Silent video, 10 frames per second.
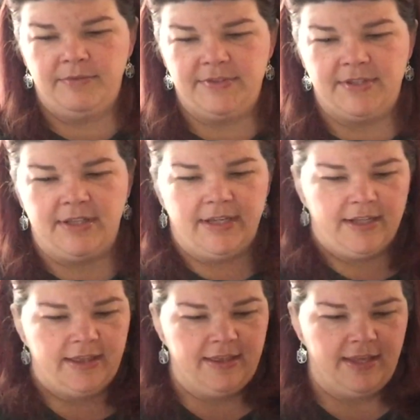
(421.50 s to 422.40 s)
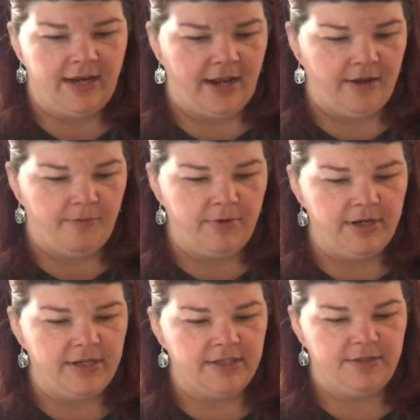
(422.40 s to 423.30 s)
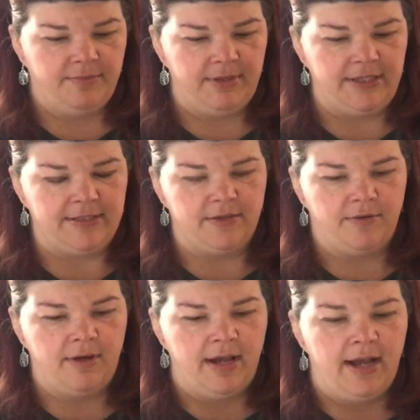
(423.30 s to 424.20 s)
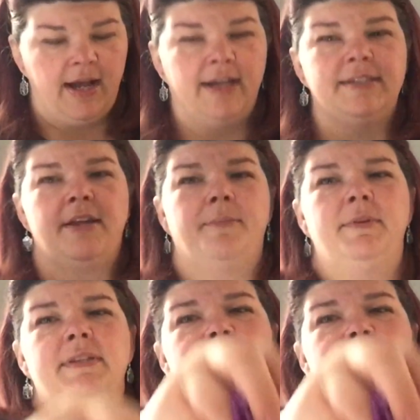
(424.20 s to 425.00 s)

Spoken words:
it was the length that I wanted it to be, so I stopped. And